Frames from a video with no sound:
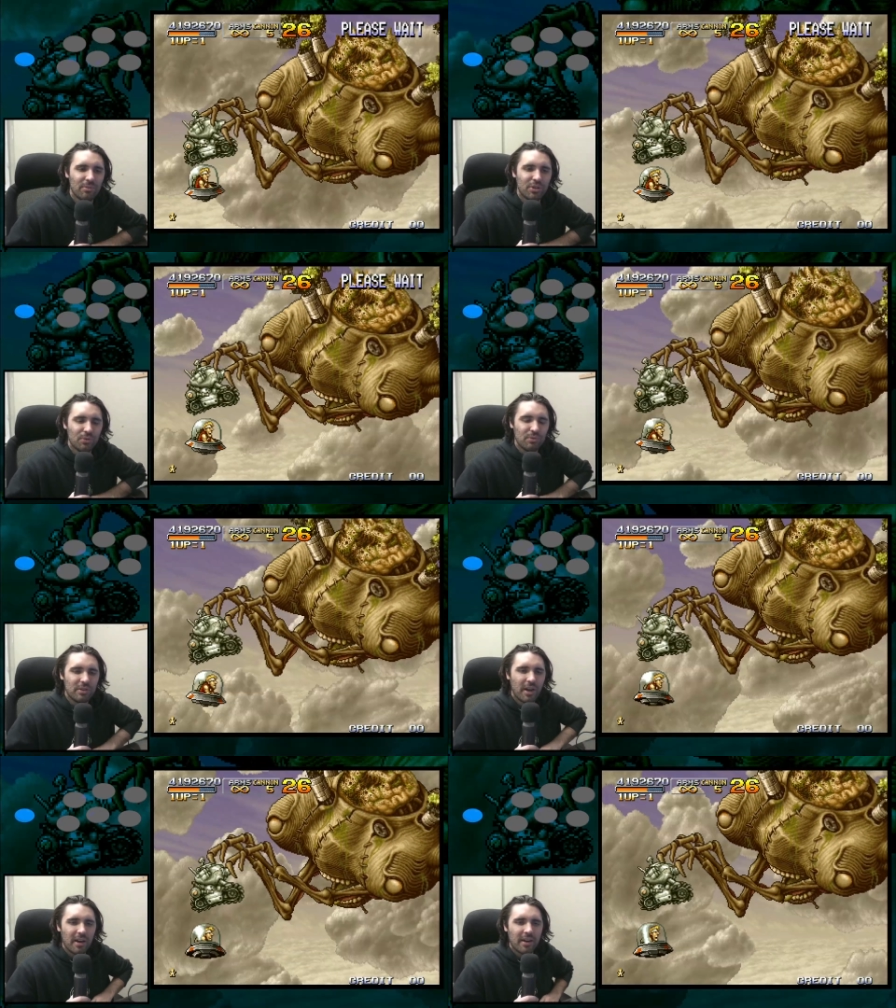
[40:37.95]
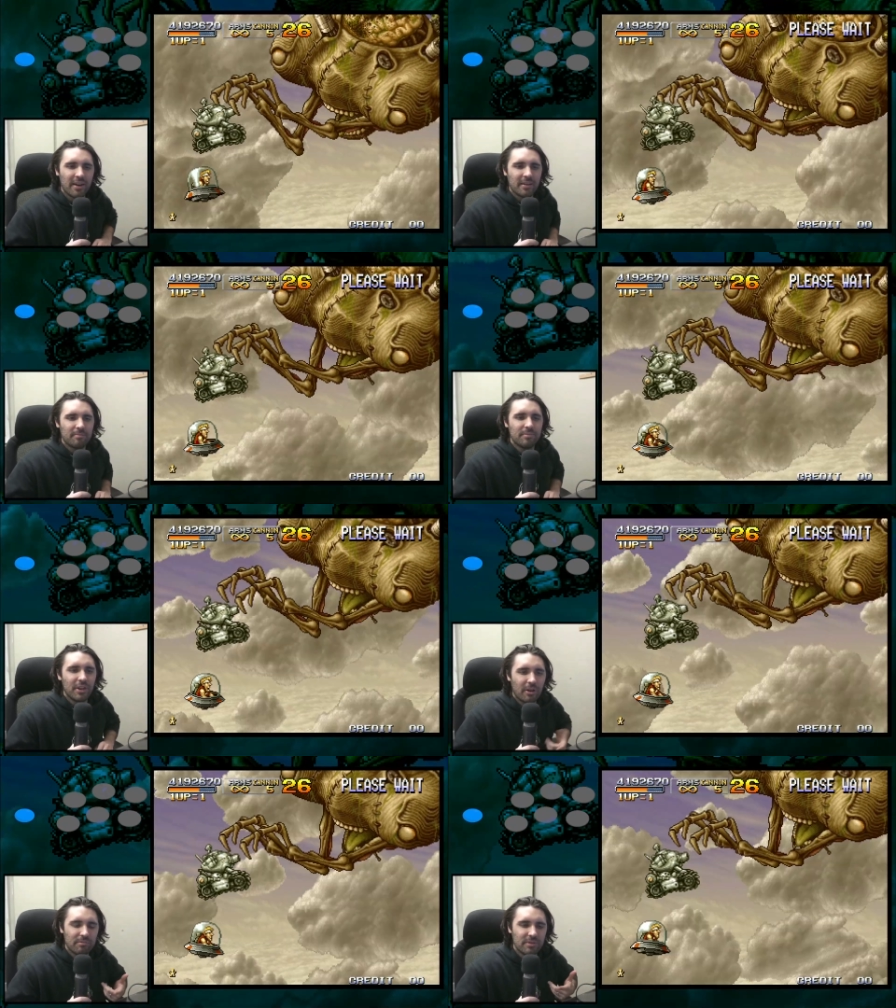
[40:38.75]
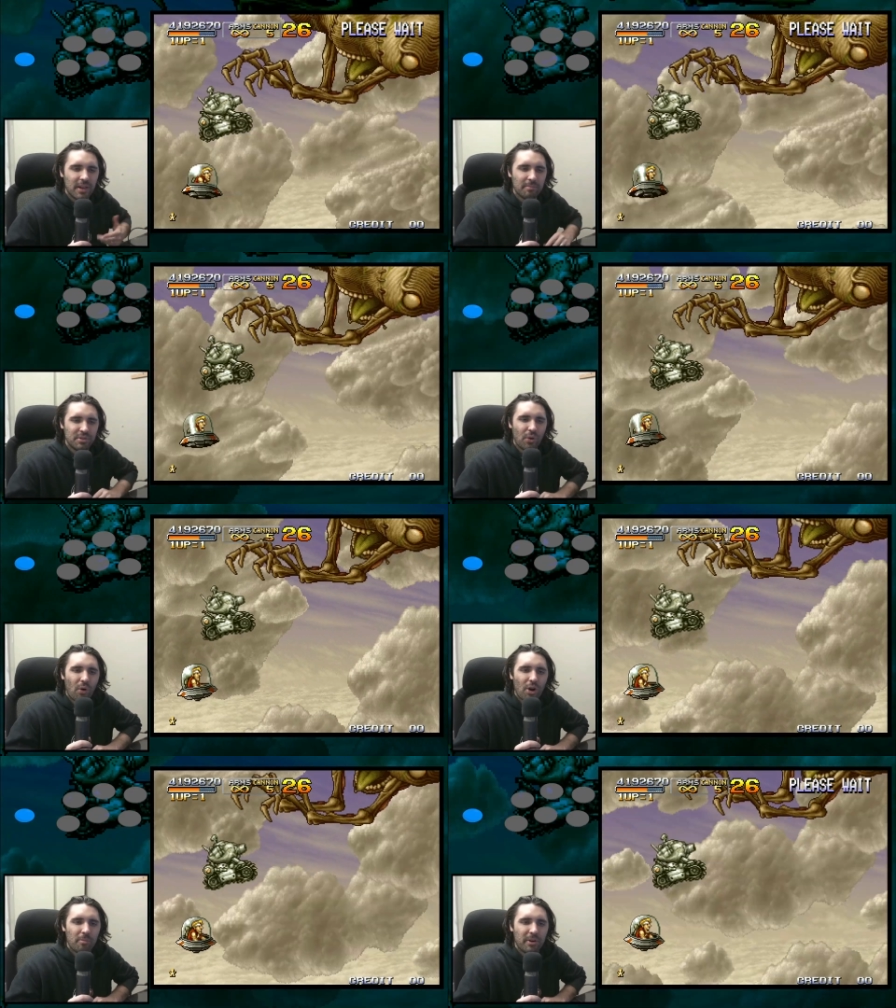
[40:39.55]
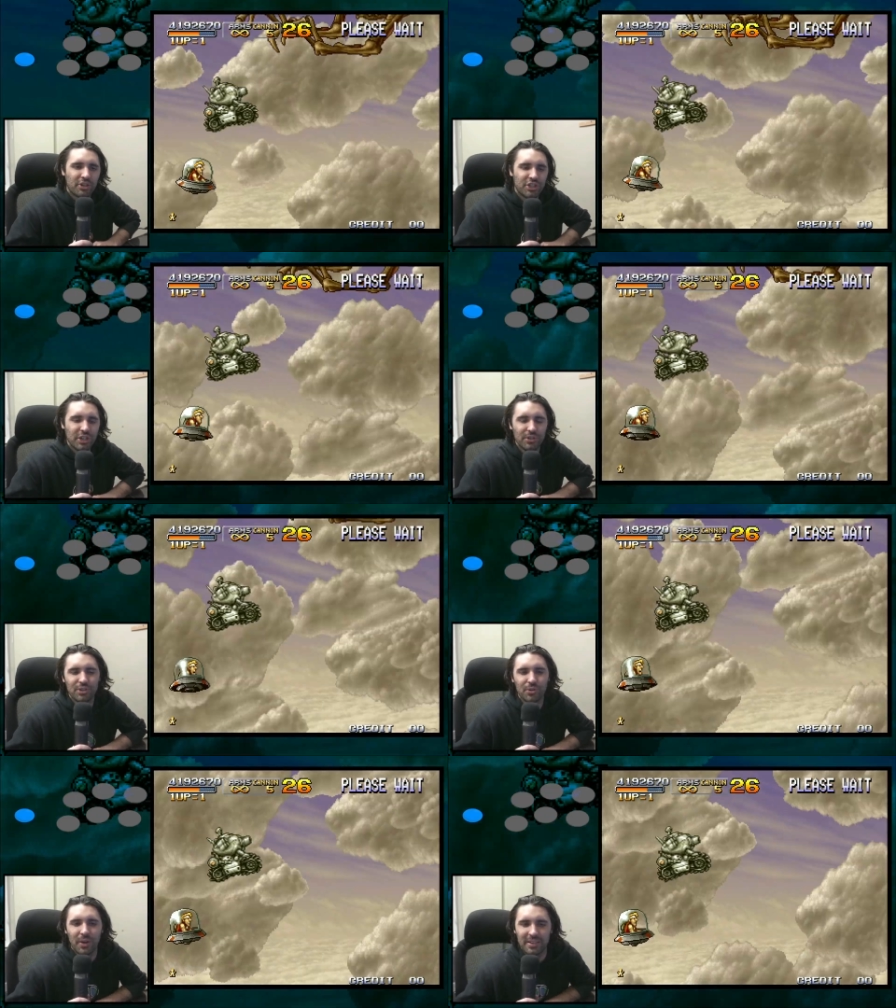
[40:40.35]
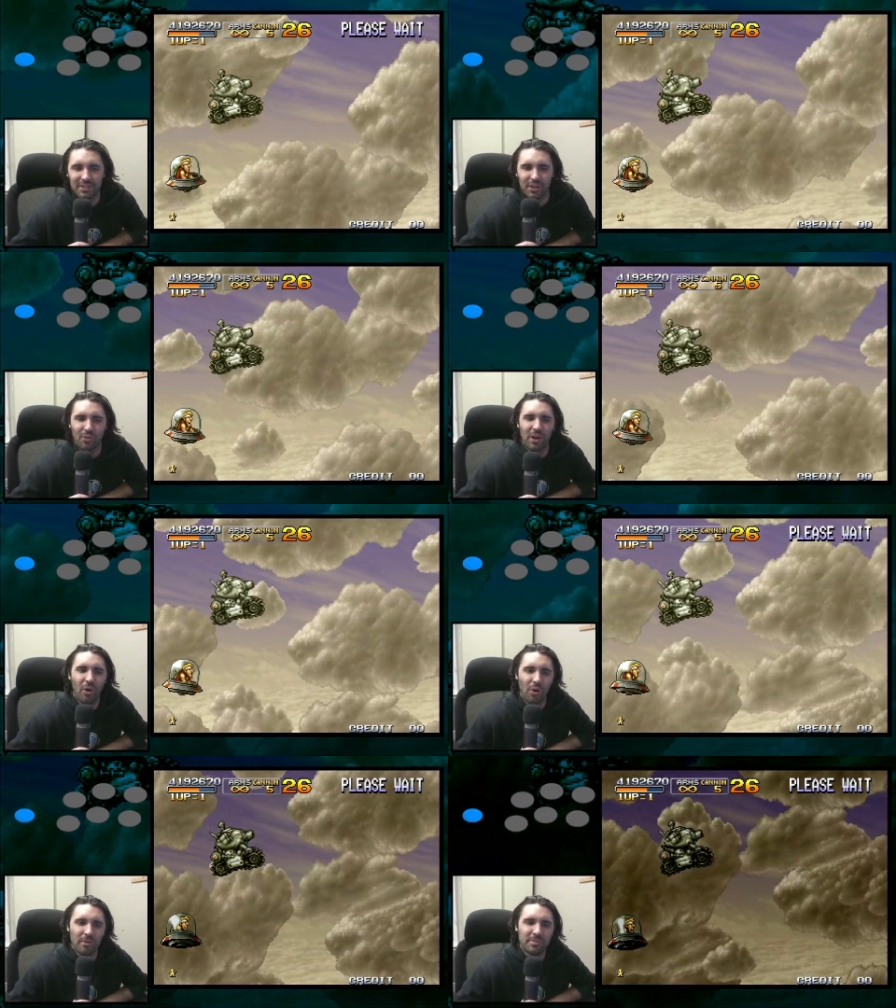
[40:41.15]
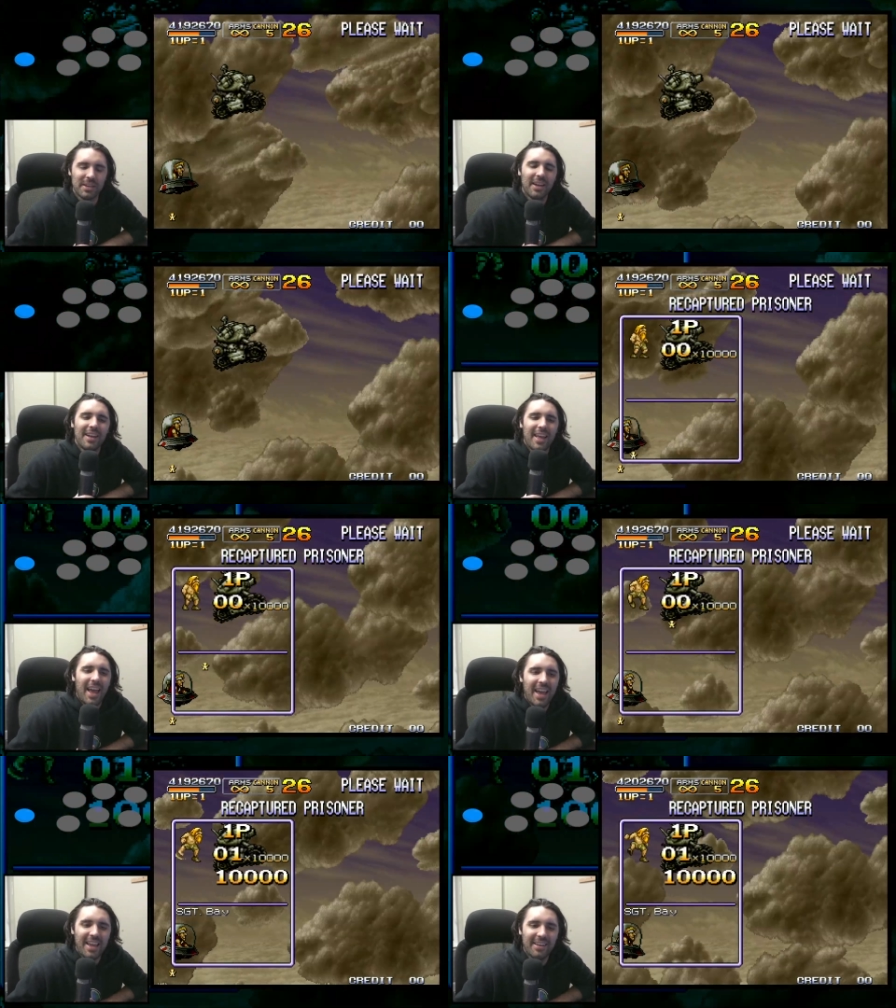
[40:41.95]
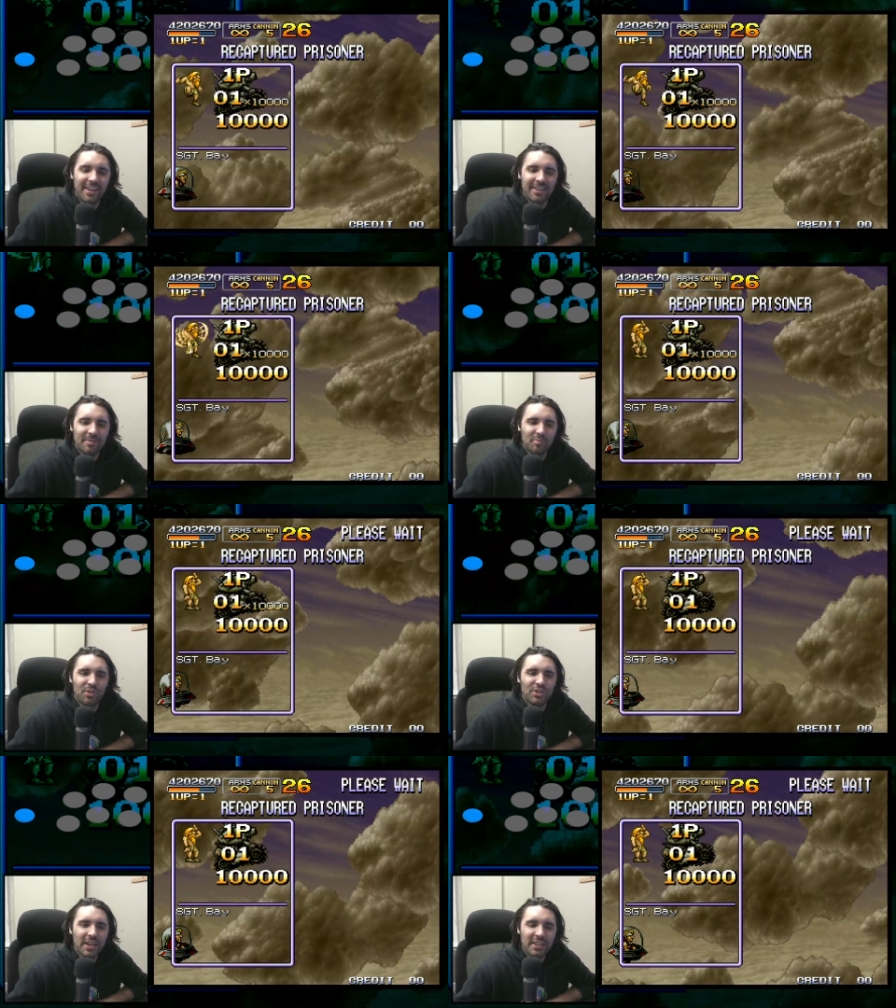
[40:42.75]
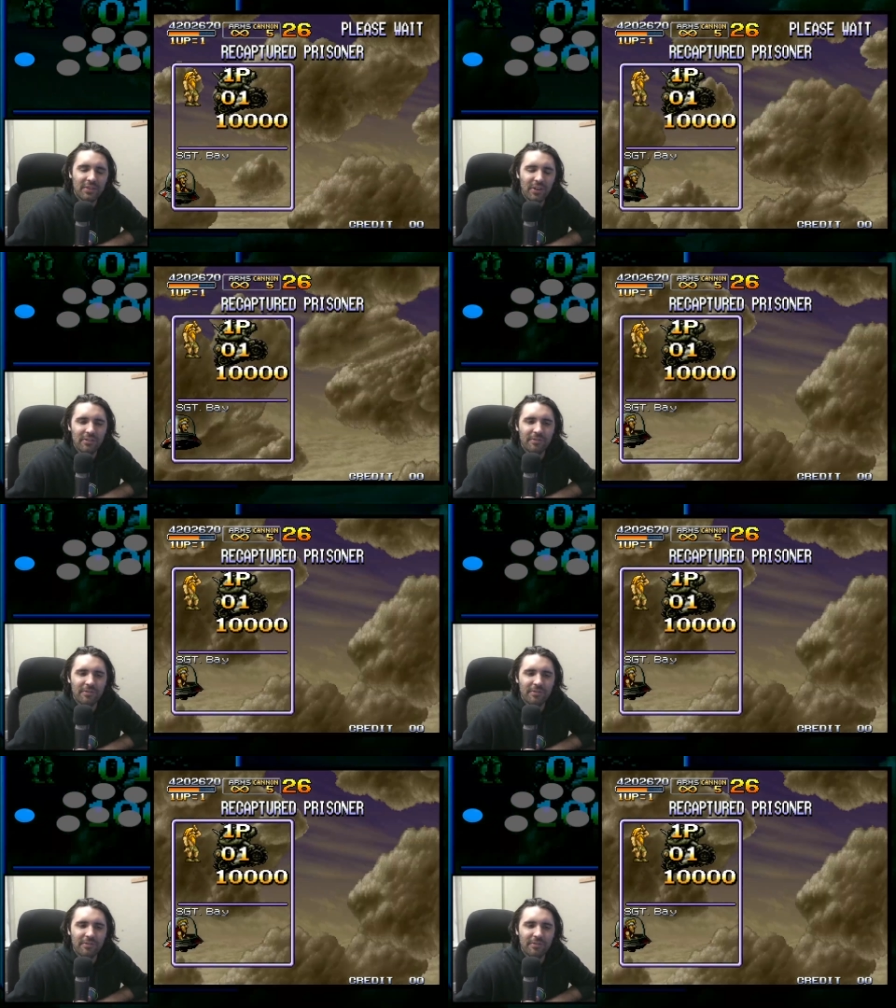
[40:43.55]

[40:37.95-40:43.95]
to uh, you know, absorb or shield you against the green orbs. And uh, there's like different